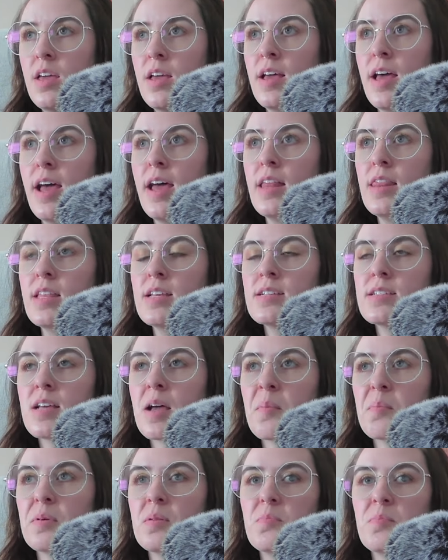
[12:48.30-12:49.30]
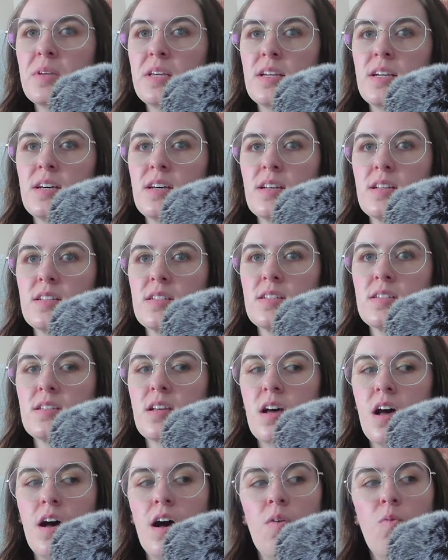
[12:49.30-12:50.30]
And this happened because
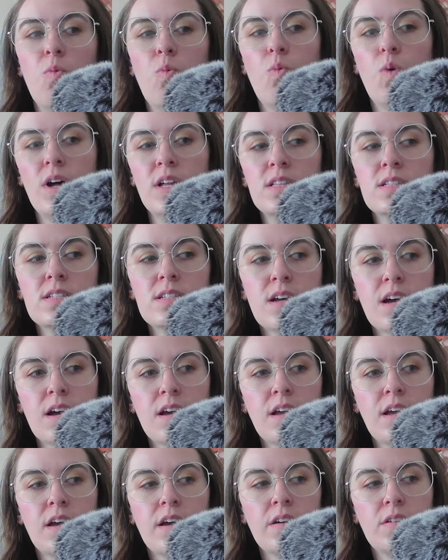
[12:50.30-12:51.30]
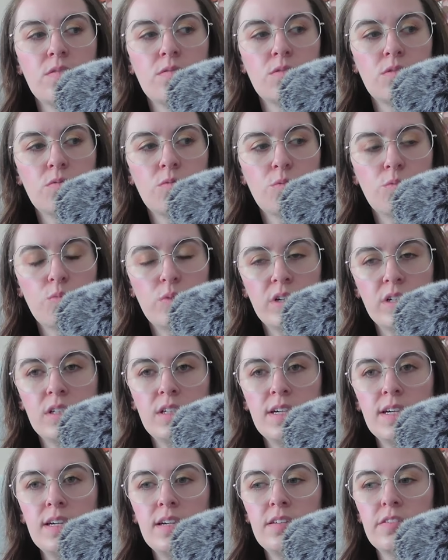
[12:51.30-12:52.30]
once I had
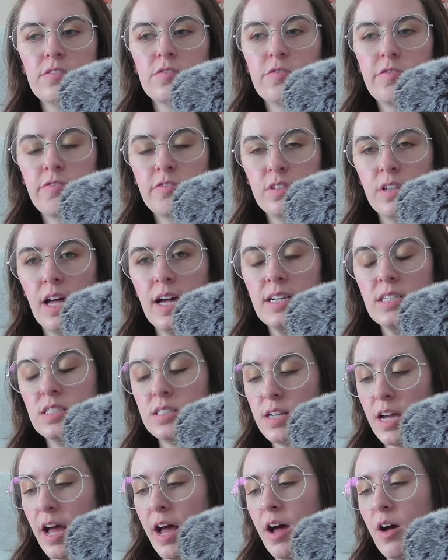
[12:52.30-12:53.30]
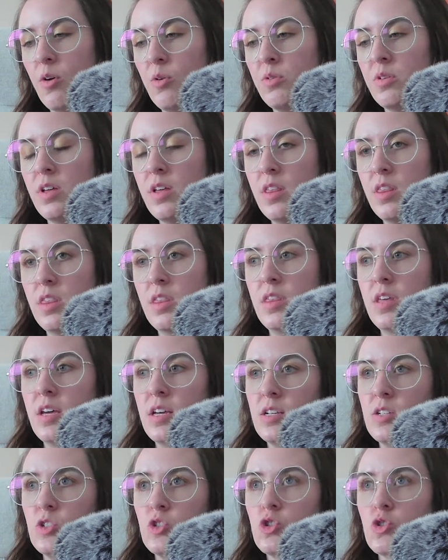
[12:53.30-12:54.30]
really fleshed out
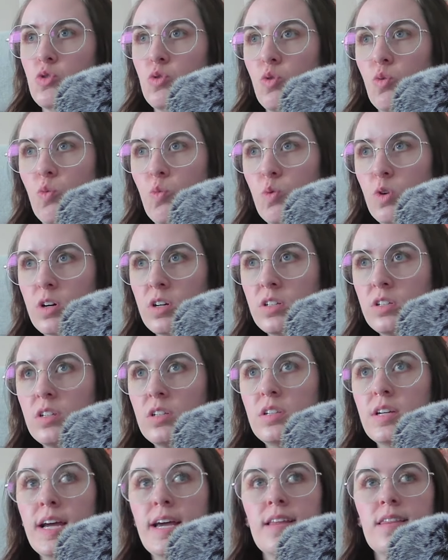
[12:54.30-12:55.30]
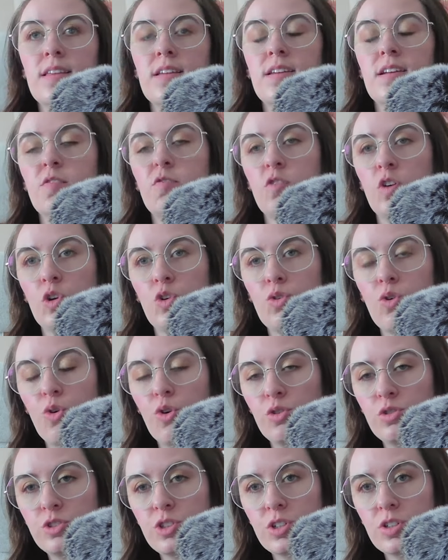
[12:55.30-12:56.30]
this world and the different
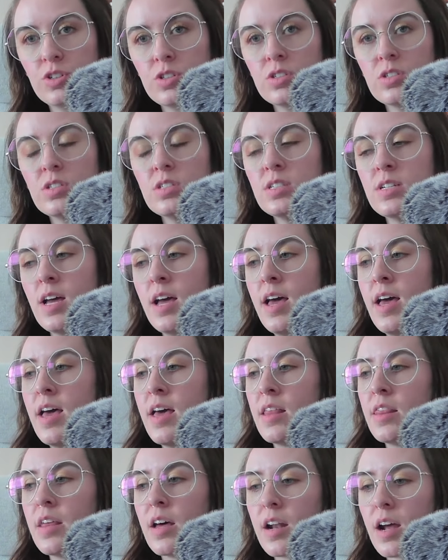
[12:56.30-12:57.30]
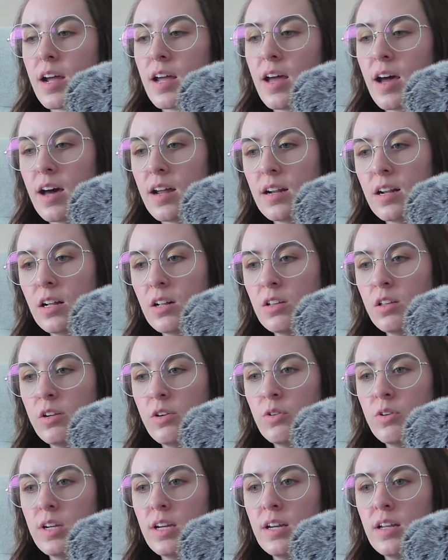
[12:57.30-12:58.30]
cultures that I had
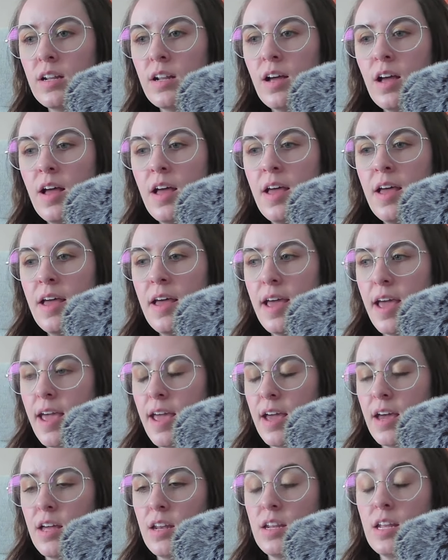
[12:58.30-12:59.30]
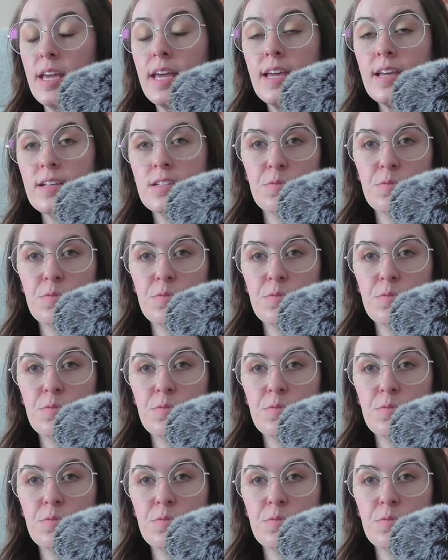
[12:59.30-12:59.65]
included, and his